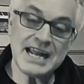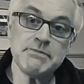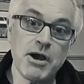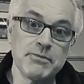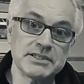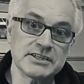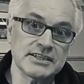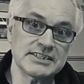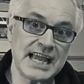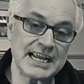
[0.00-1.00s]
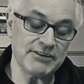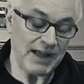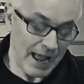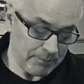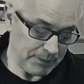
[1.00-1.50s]
any moment an attack of
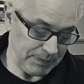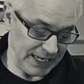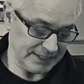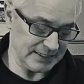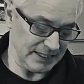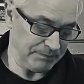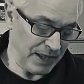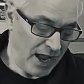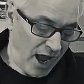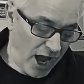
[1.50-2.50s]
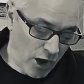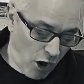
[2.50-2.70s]
apoplexy. I